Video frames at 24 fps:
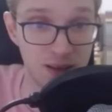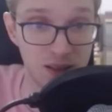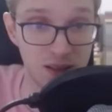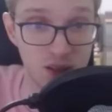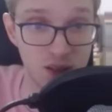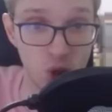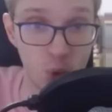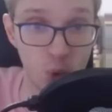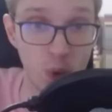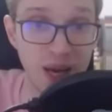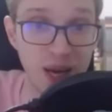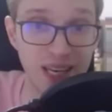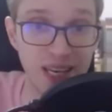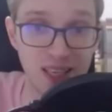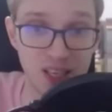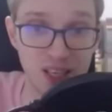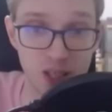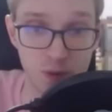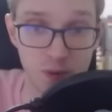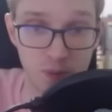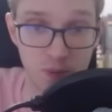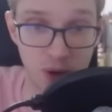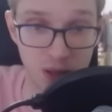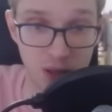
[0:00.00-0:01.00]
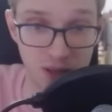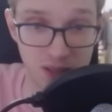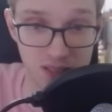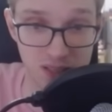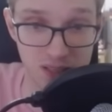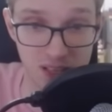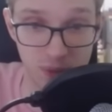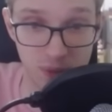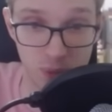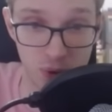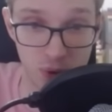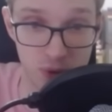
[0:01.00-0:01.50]
Weakness
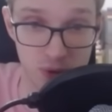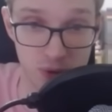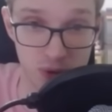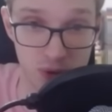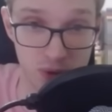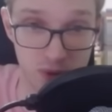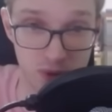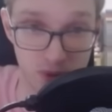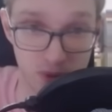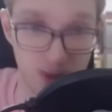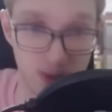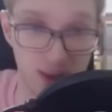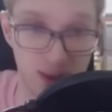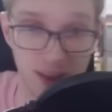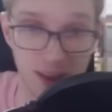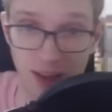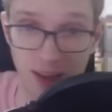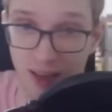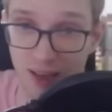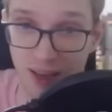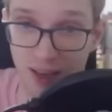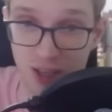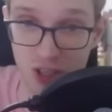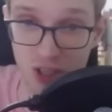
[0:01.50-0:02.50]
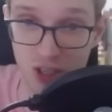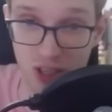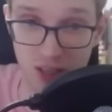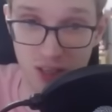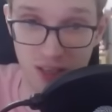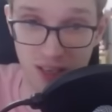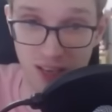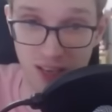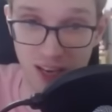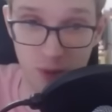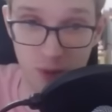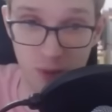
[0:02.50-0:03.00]
Policy boost. And
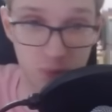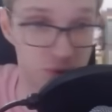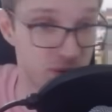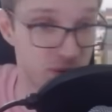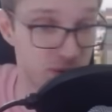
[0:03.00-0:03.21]
Agility up.